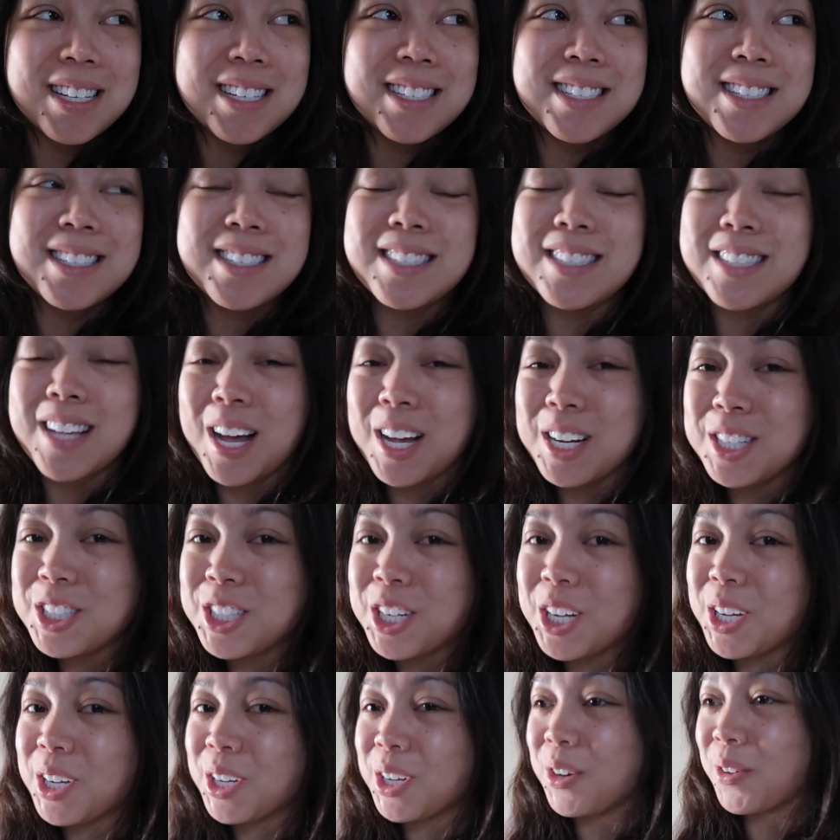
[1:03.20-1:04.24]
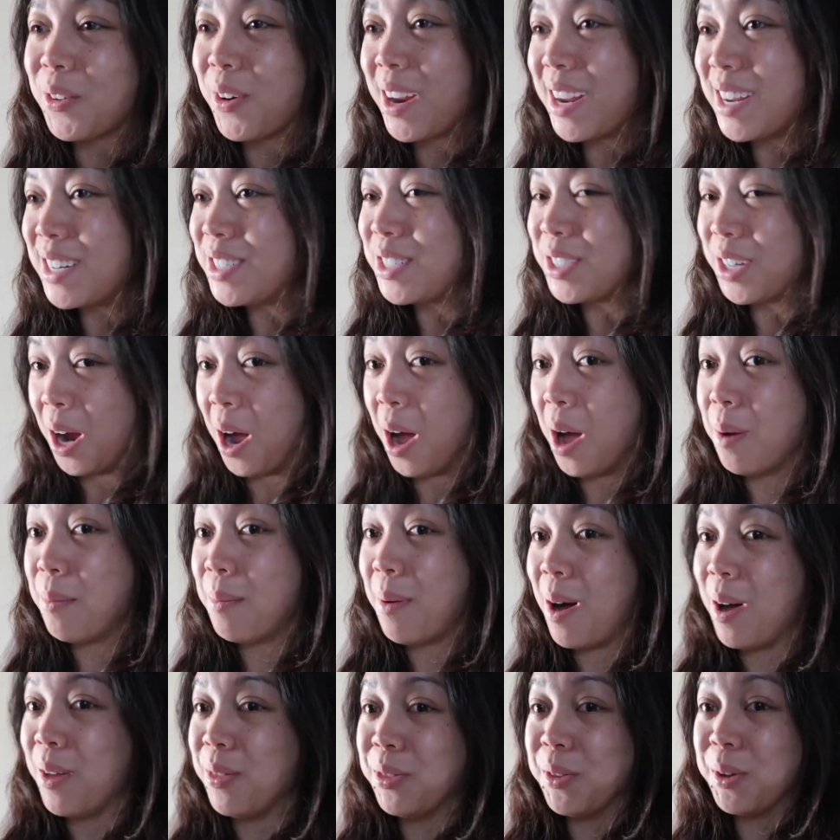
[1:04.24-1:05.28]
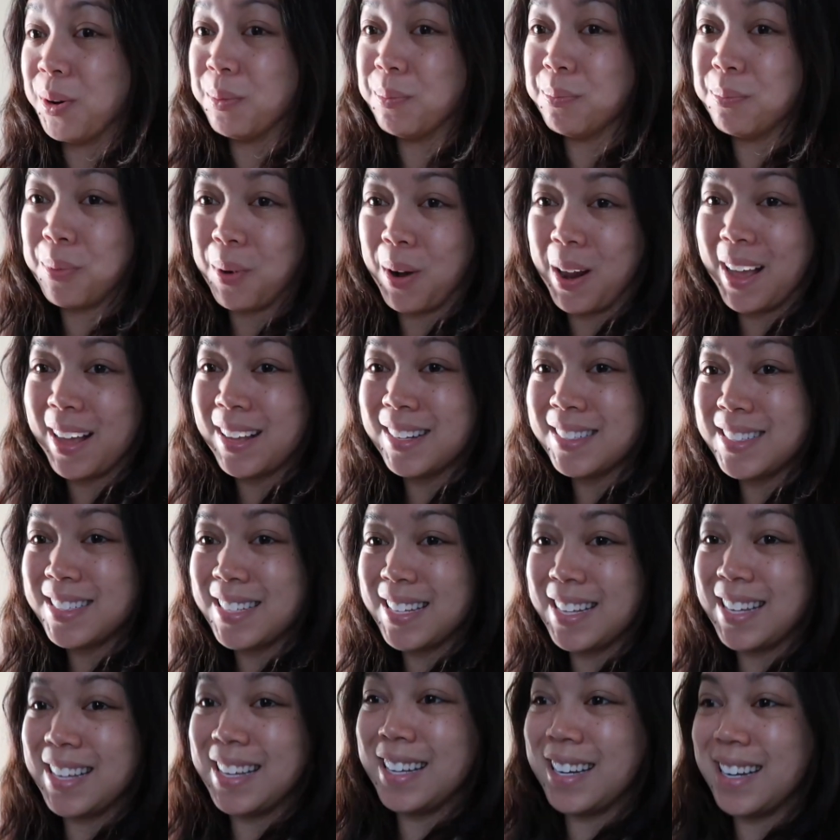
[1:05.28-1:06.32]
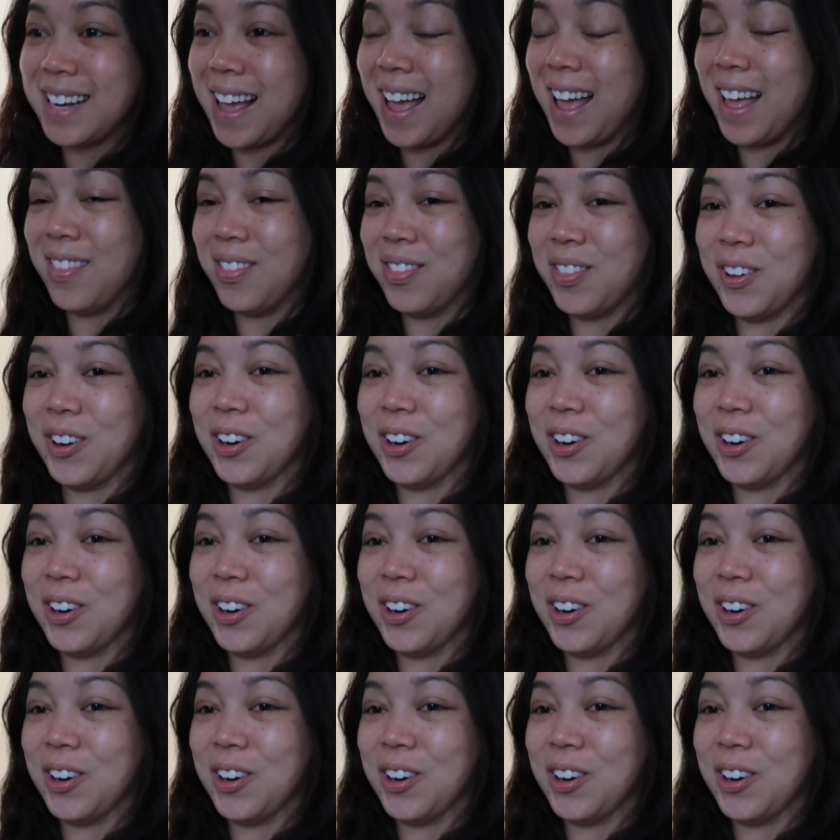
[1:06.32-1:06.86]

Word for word: did such a great job on their branding and